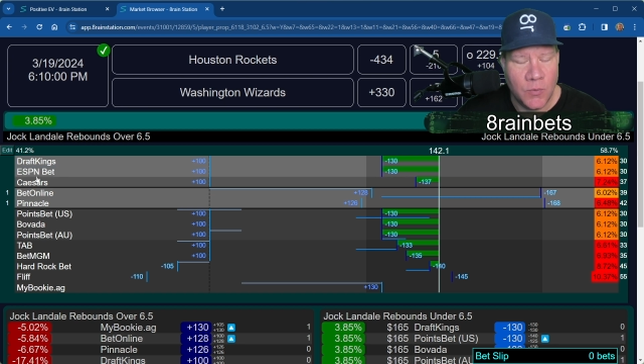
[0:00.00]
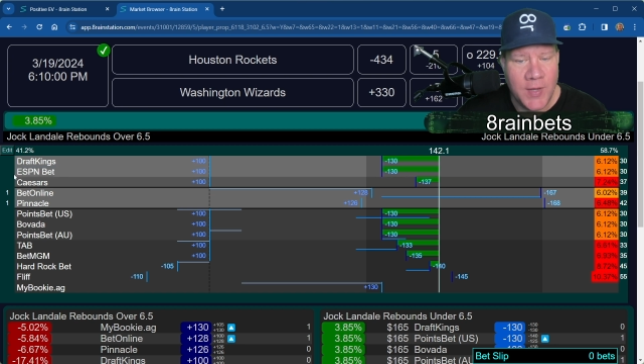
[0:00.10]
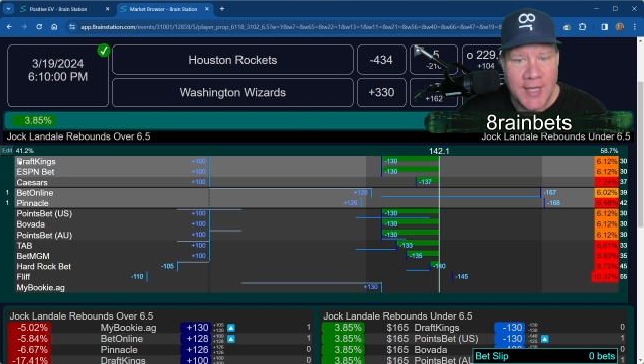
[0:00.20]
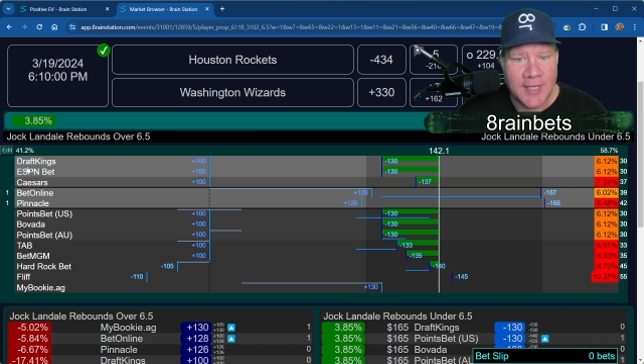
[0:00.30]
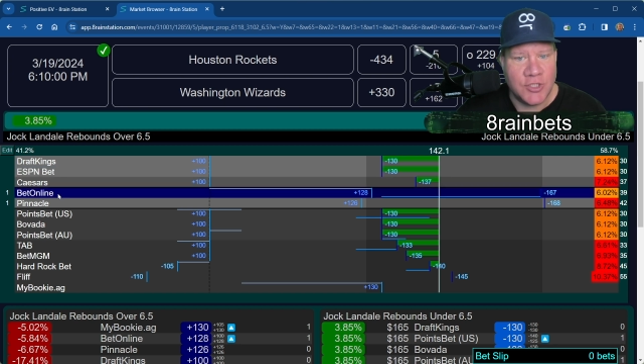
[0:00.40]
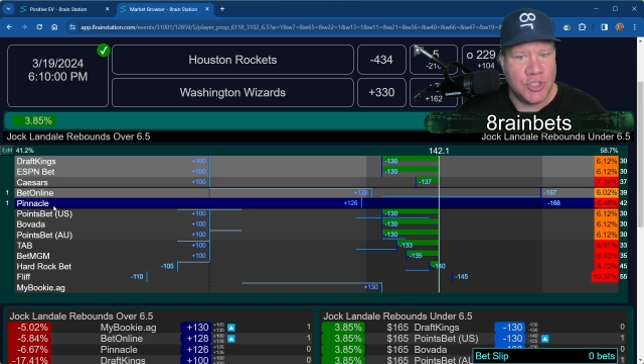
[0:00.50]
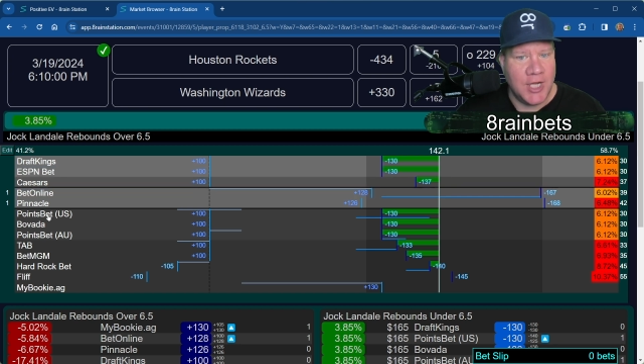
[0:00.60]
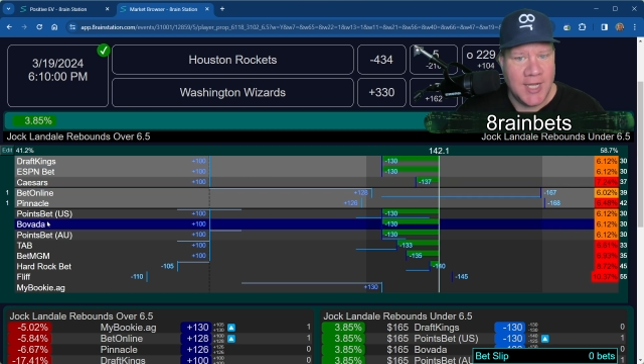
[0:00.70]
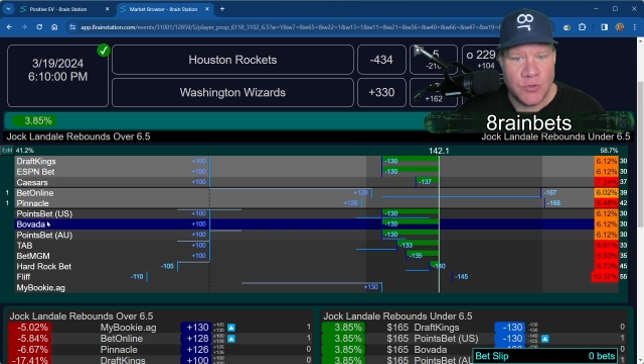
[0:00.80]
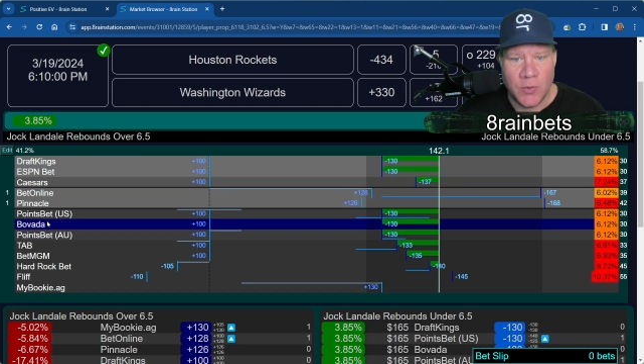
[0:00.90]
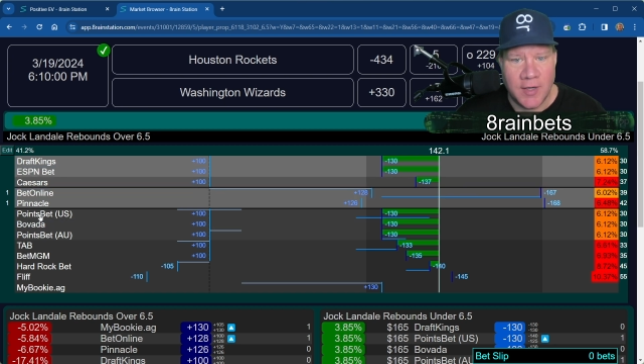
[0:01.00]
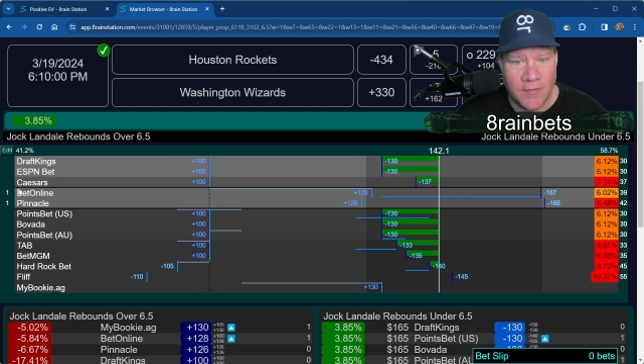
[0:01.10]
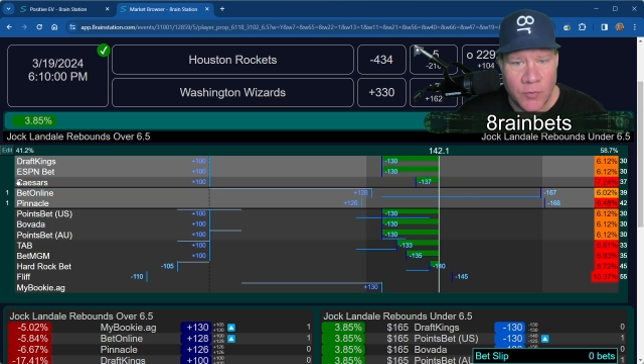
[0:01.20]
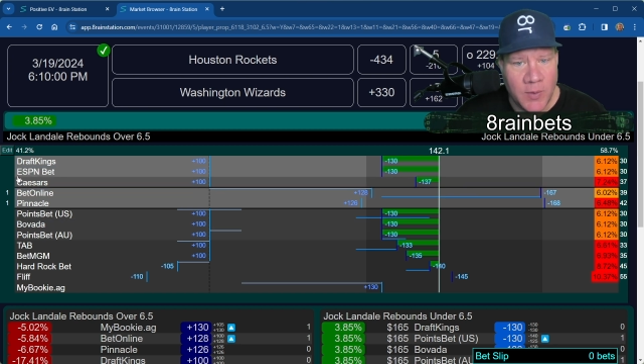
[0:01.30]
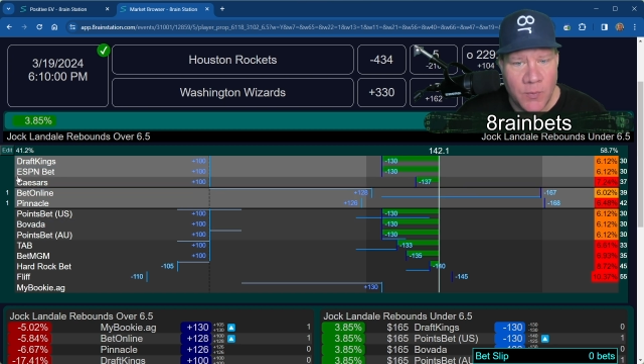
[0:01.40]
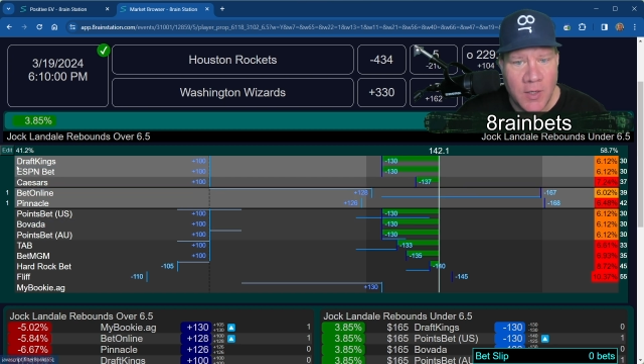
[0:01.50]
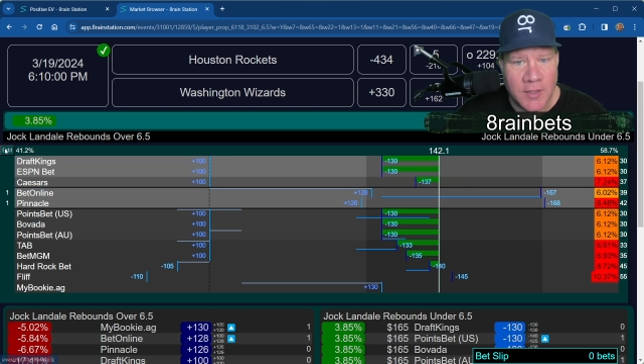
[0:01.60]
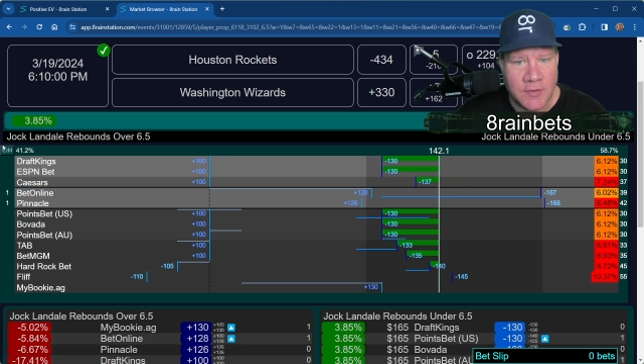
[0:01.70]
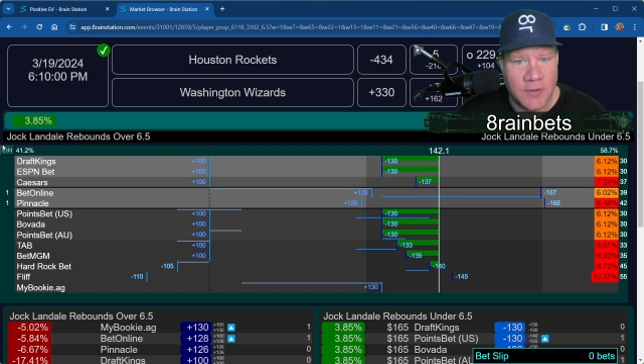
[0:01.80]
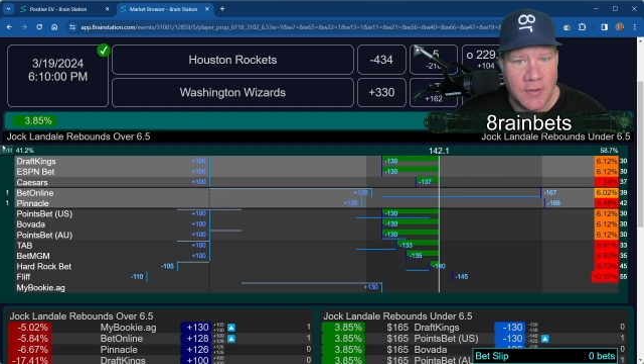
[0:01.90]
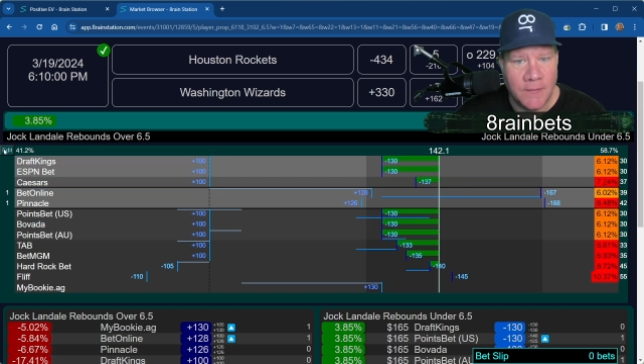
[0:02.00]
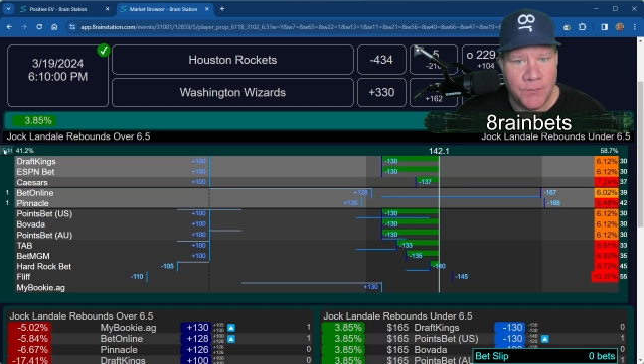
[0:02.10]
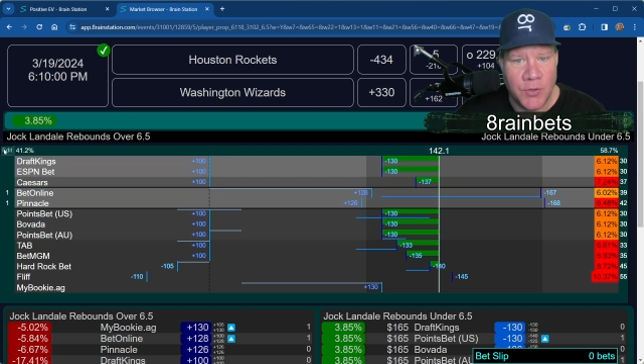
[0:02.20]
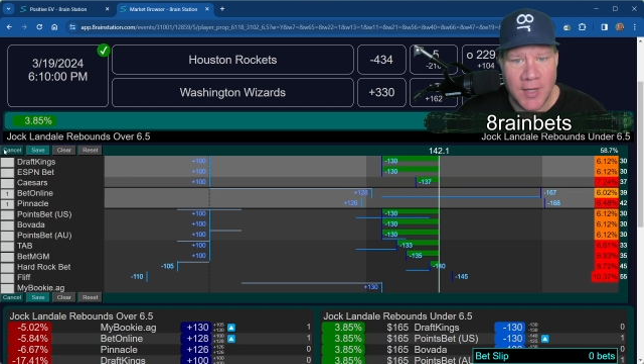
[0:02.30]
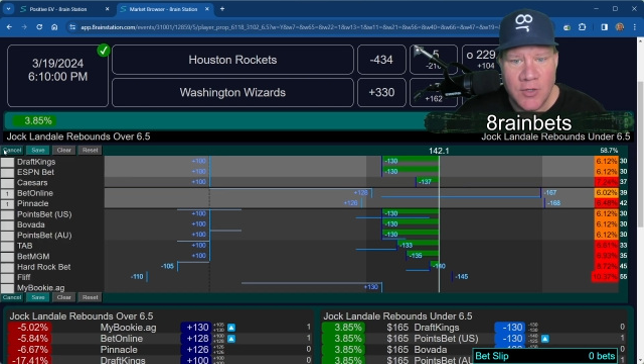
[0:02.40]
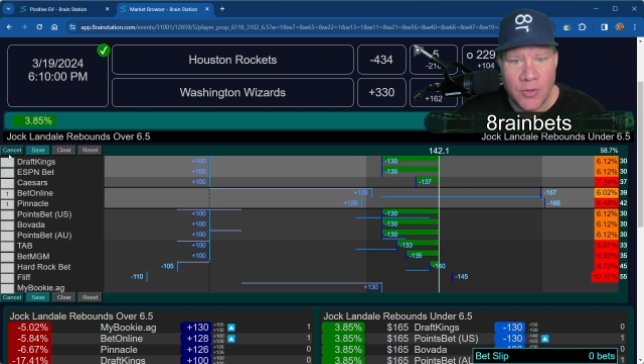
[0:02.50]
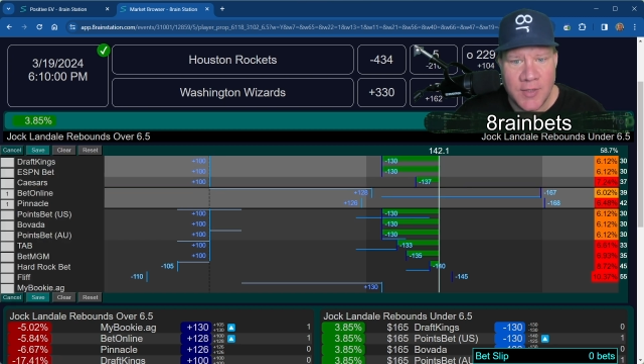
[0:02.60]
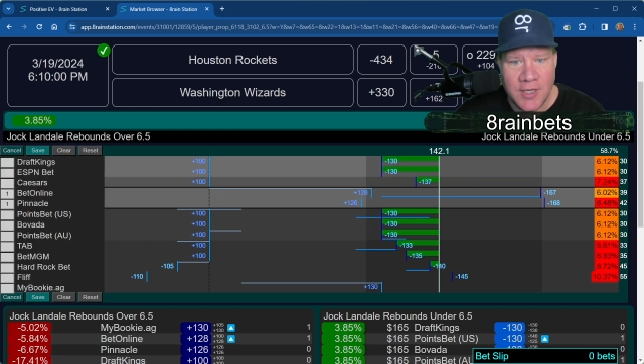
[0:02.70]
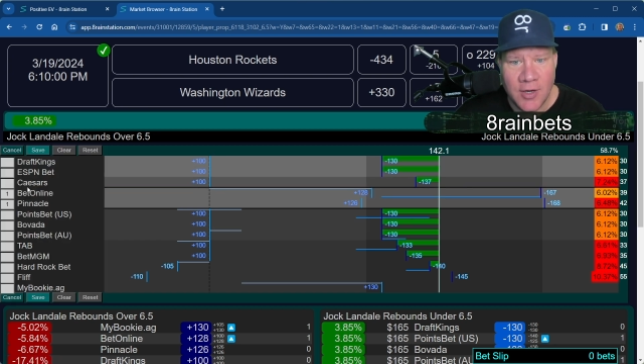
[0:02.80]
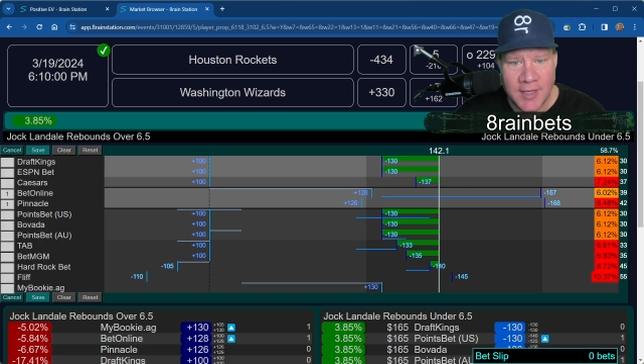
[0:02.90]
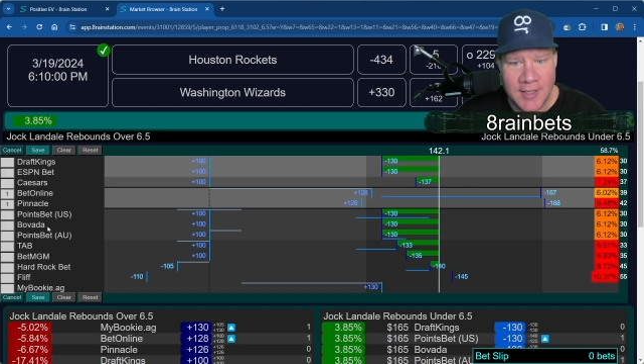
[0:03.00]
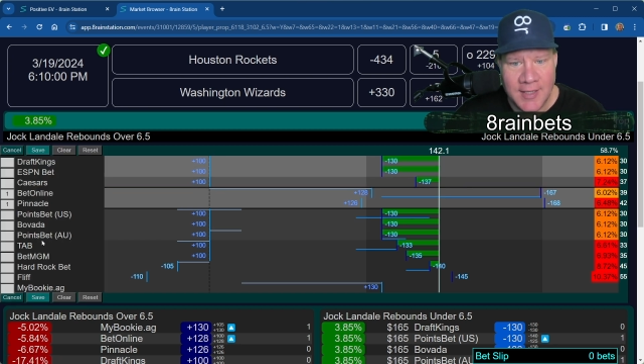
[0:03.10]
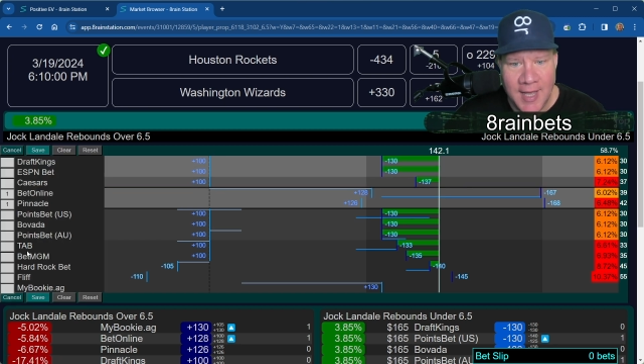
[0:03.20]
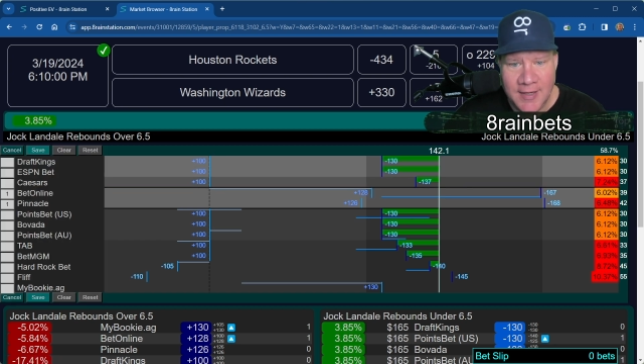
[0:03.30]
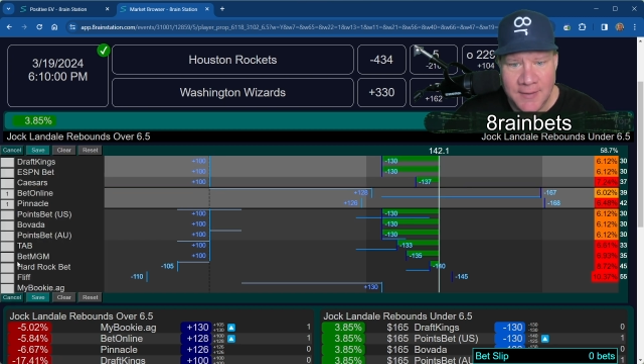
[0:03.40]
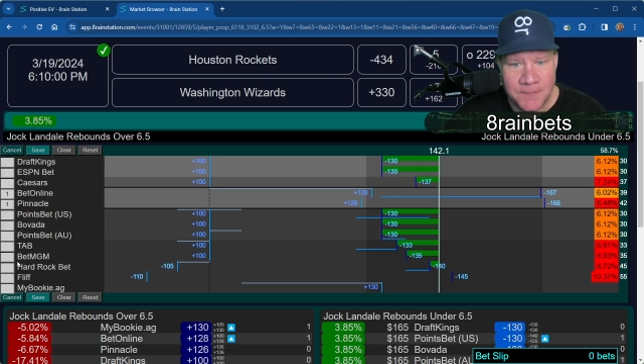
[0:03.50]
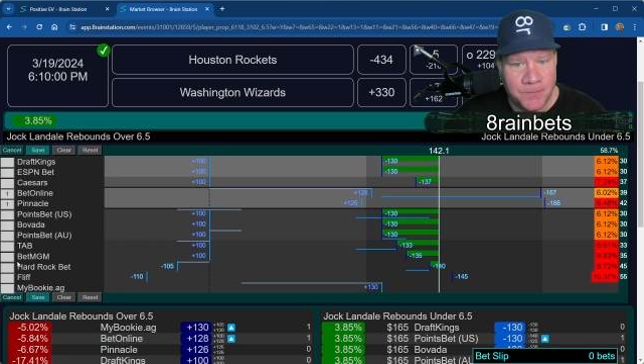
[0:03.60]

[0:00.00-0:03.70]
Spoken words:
we can change whatever we want. I can go in here, I can hit edit,